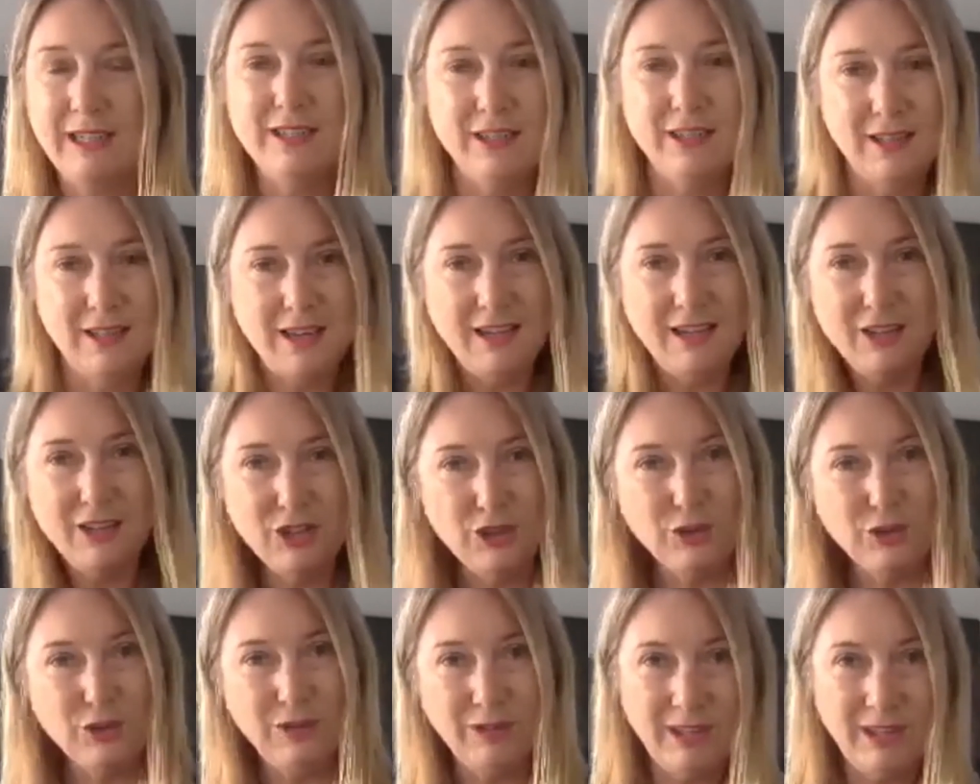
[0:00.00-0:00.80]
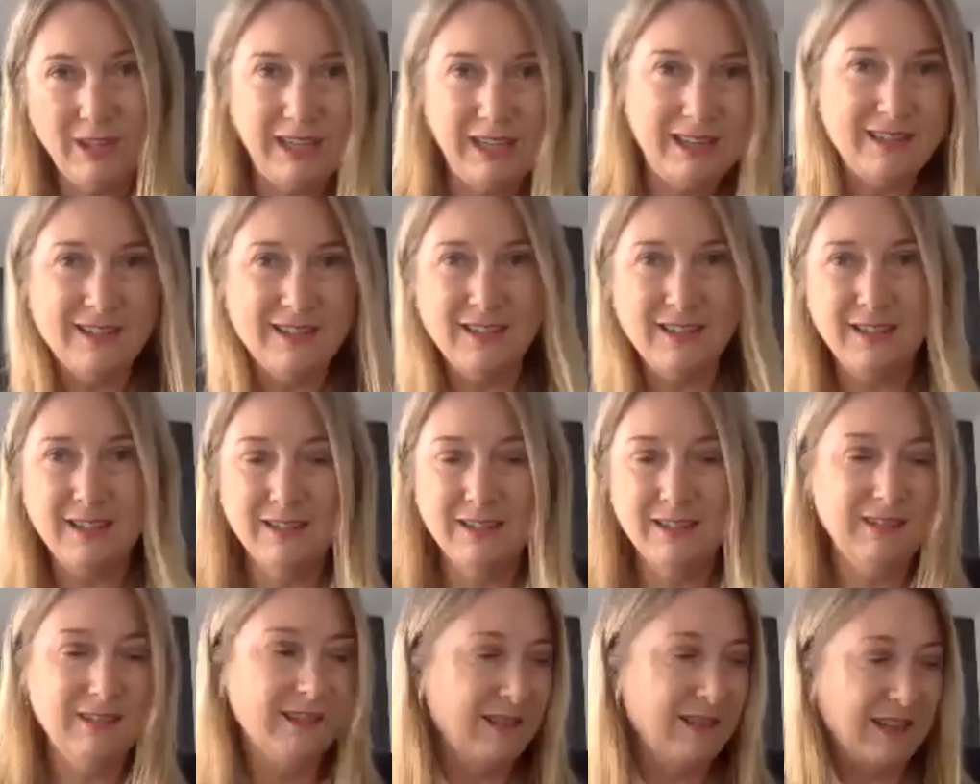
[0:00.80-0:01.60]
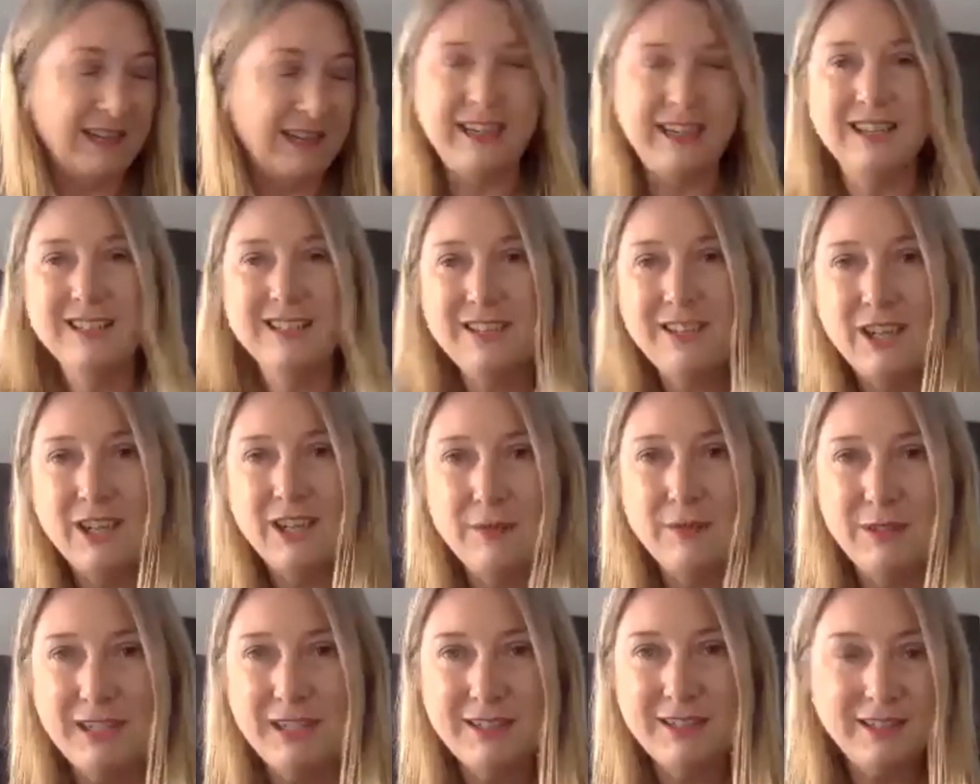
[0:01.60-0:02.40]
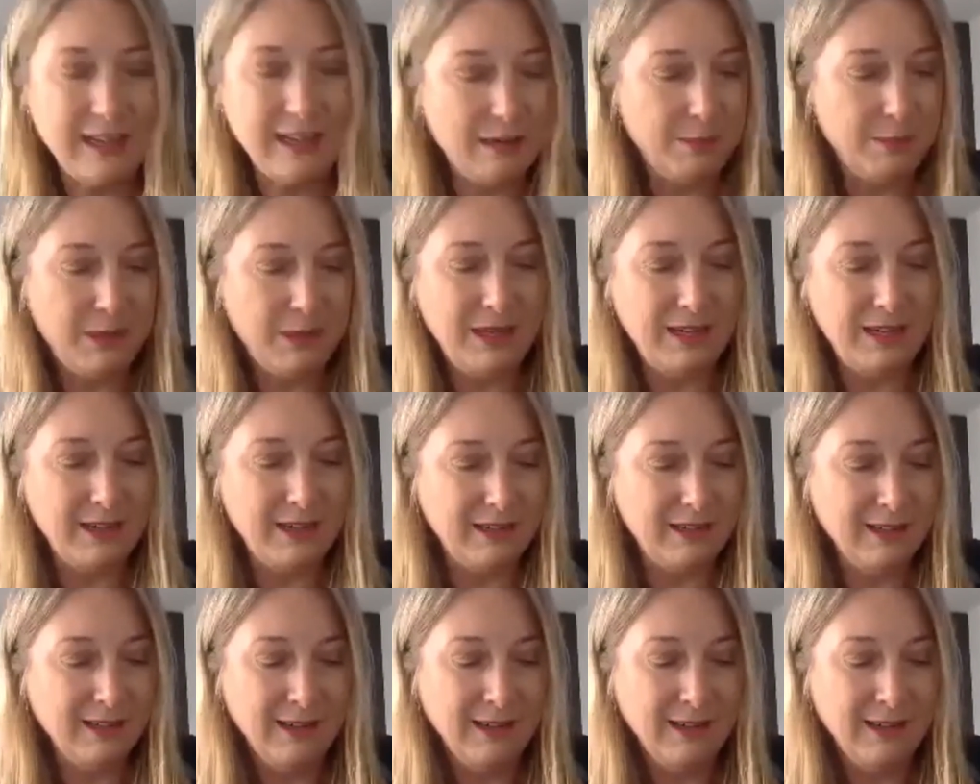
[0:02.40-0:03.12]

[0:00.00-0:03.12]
So they're the two things that I guess kind of excite me. And